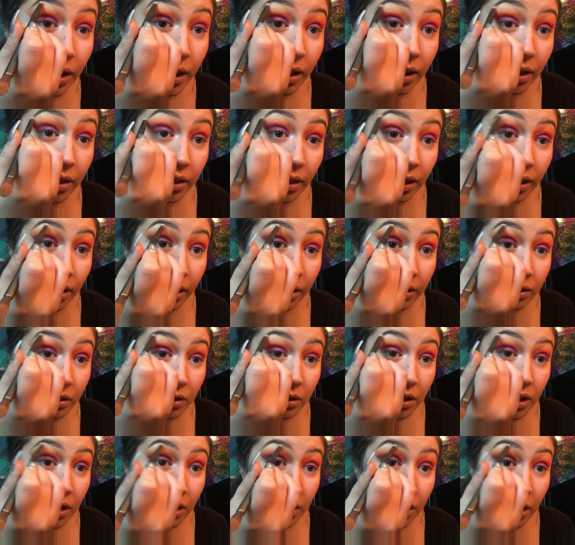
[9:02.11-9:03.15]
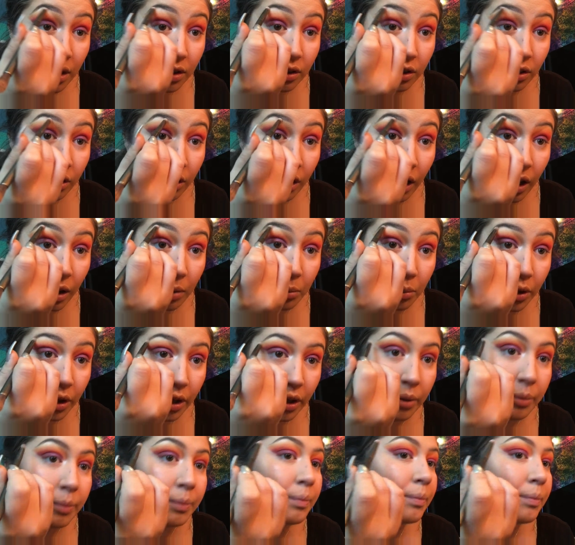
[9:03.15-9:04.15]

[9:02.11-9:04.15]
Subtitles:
and then underneath your eyebrow.